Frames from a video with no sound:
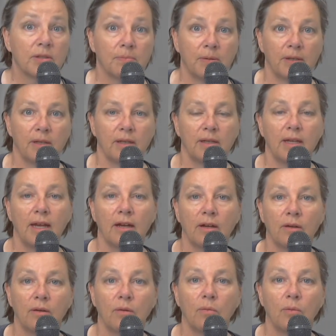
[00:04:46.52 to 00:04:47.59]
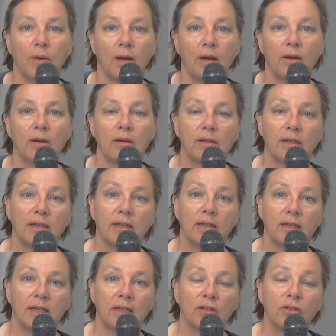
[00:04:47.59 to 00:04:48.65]
put an arrow where
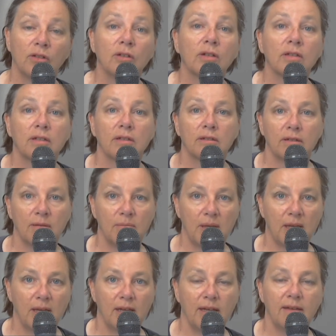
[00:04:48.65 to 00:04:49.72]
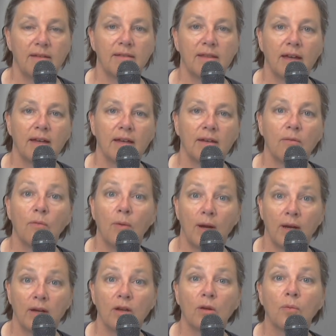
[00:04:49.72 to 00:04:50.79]
it looked to me that
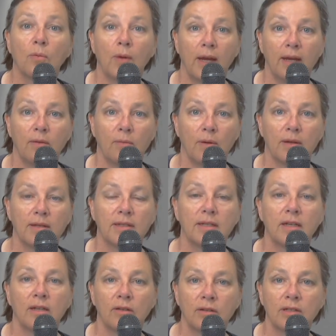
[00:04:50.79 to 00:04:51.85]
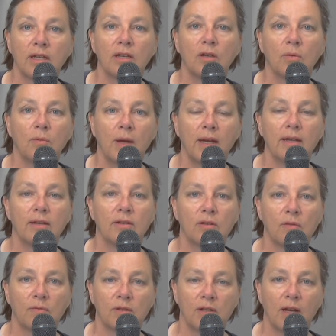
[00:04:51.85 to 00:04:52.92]
where your weight was. It looks like your weight is
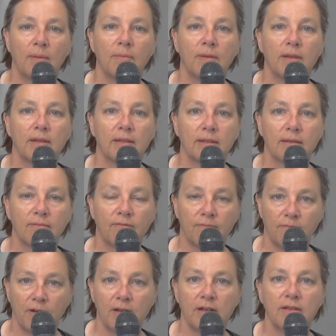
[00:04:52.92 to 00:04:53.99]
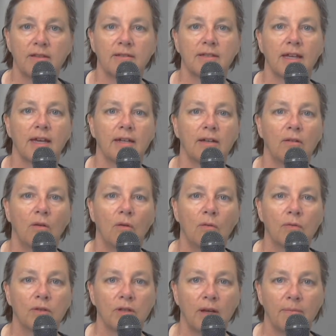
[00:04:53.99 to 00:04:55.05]
over top of the front of the saddle,
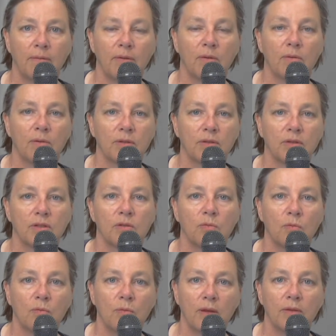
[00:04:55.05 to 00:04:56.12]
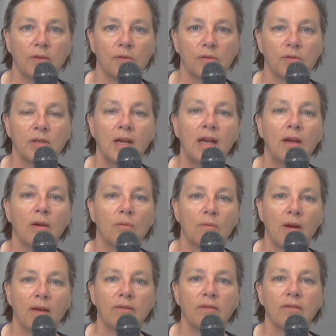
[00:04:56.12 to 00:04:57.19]
over top of the horse's withers,
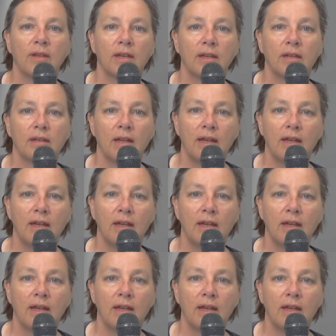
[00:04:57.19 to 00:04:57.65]
rather than